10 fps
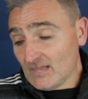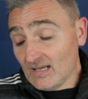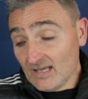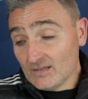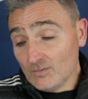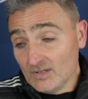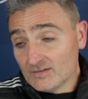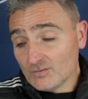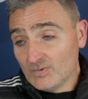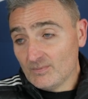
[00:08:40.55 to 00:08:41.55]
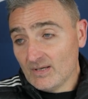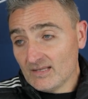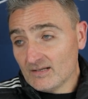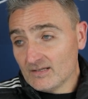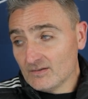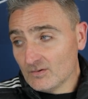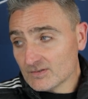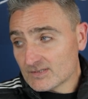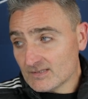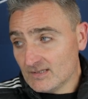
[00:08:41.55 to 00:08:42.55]
again, we need to be better in
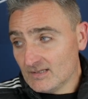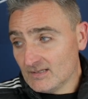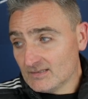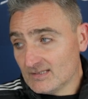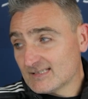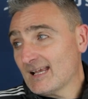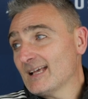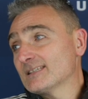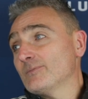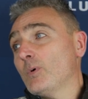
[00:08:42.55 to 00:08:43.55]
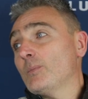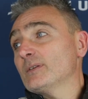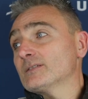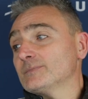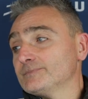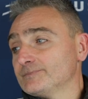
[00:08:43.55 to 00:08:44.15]
those uh, decisive moments.